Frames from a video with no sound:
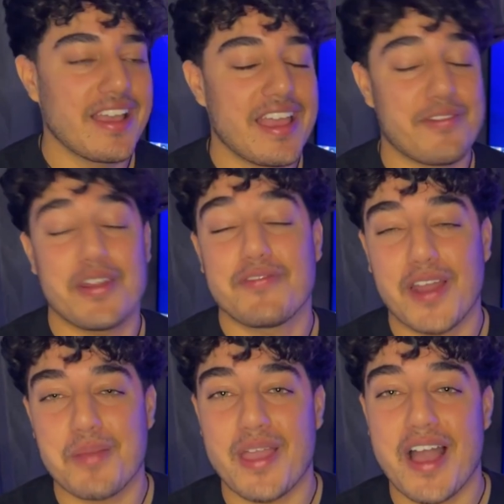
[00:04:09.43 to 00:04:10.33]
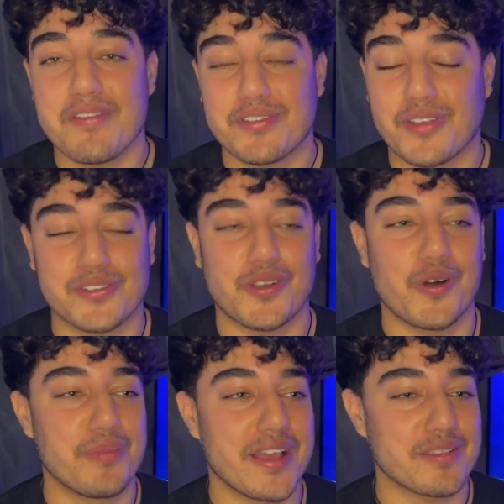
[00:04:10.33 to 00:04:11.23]
If you're anything like me, I have such a
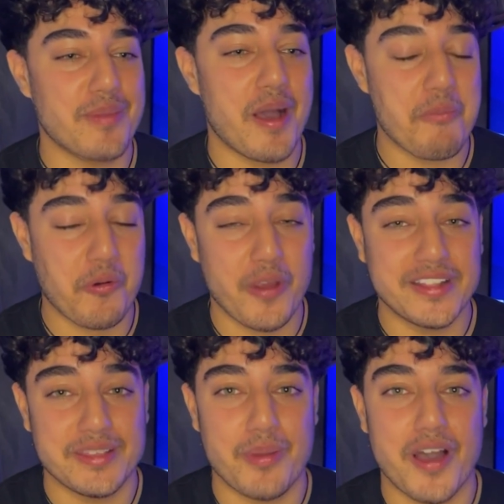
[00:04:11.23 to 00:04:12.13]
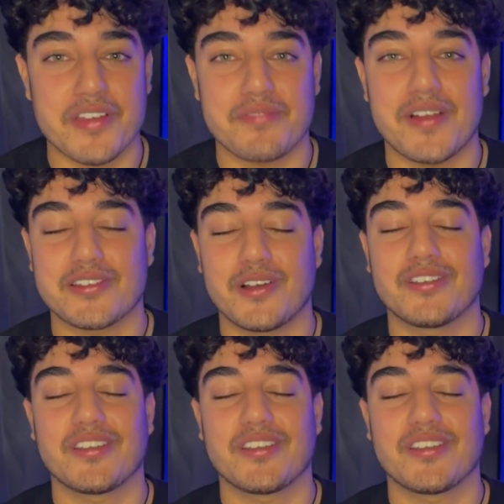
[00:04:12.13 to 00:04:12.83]
complex about creating perfect flashcards